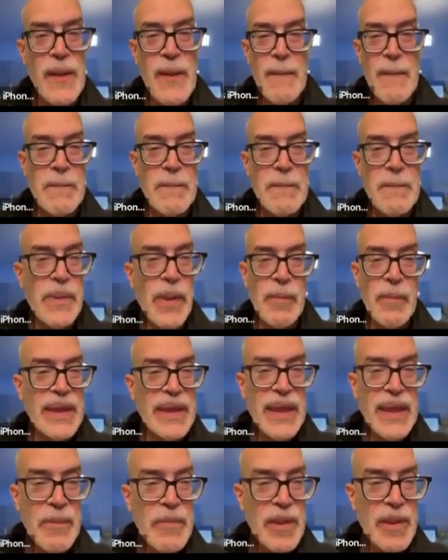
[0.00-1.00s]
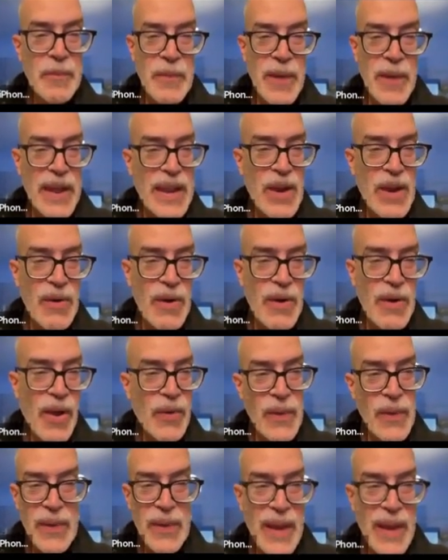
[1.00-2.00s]
Bill McKibben, my hero,
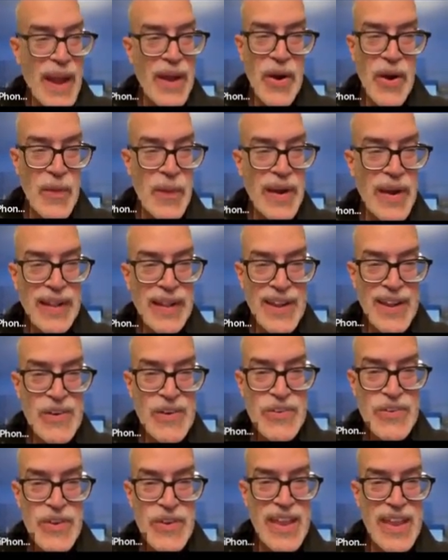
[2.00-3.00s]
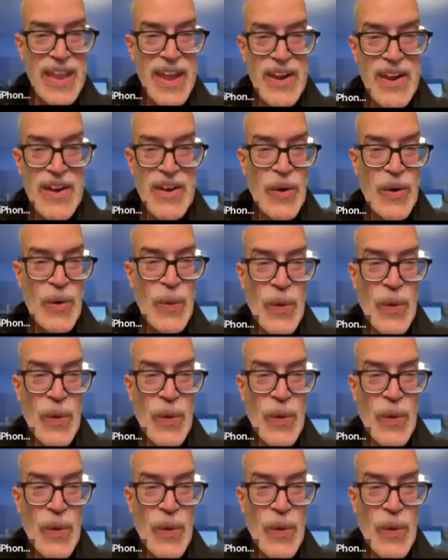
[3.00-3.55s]
how to write letters to the editor,